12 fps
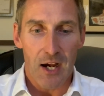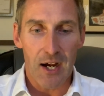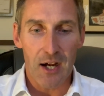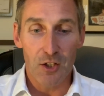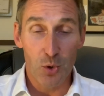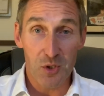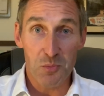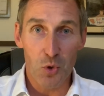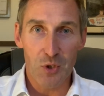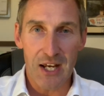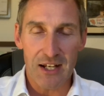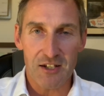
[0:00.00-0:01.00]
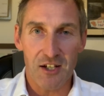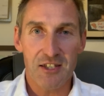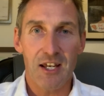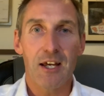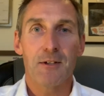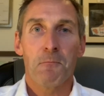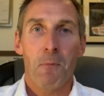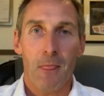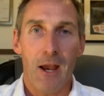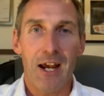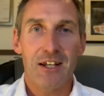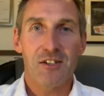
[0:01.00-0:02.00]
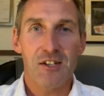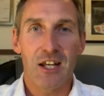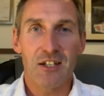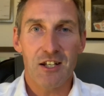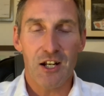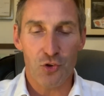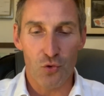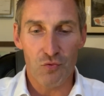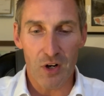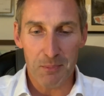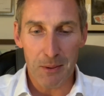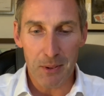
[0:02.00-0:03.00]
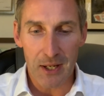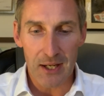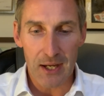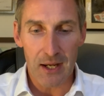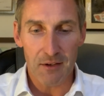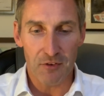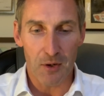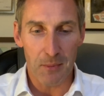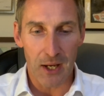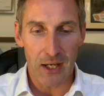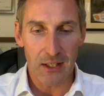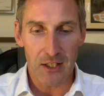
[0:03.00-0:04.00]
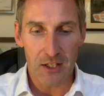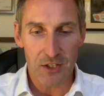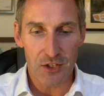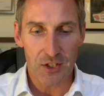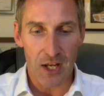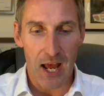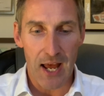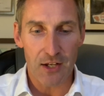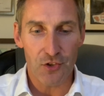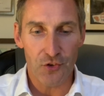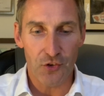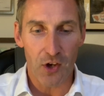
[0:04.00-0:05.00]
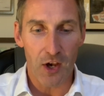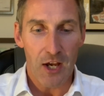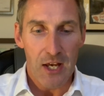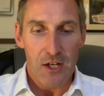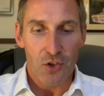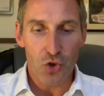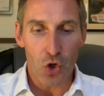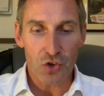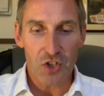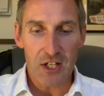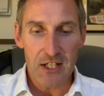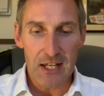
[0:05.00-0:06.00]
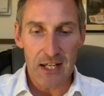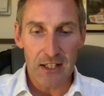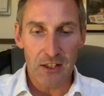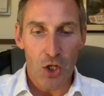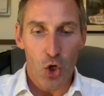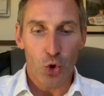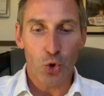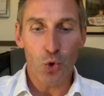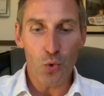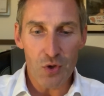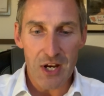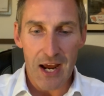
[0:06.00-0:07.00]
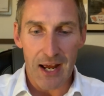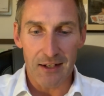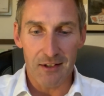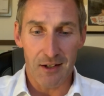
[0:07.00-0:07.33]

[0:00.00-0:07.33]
Lewis Moody, as I said, ex-international rugby player from England, and Dr. Neil Coonihan.